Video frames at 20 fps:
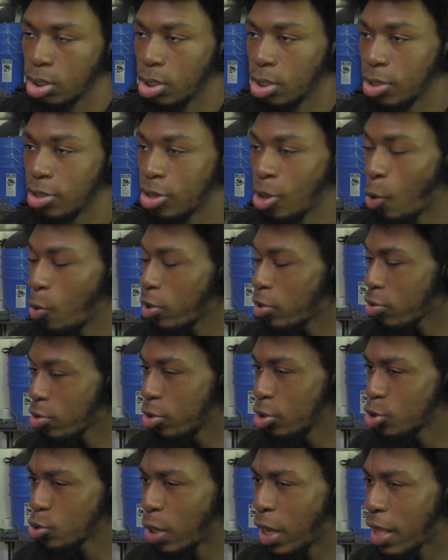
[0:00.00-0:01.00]
So he's
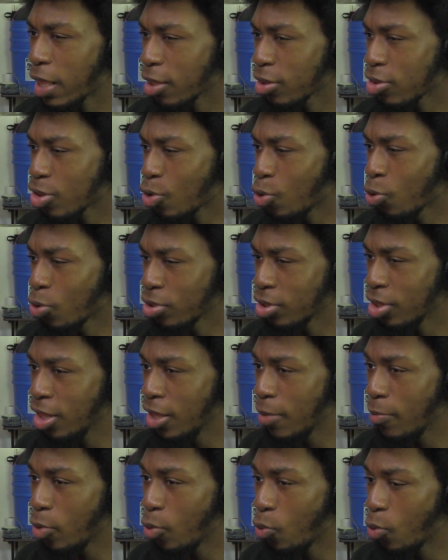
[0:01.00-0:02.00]
gonna try and escort
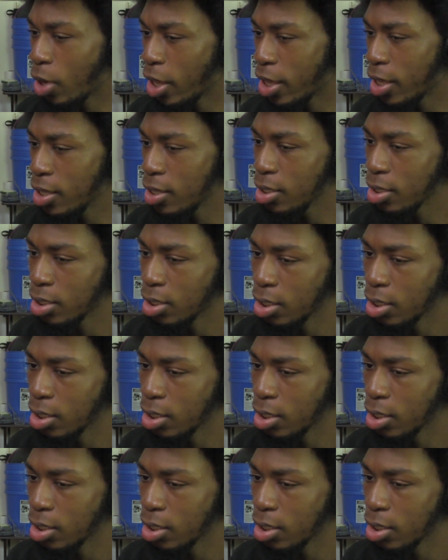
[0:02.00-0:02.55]
them away?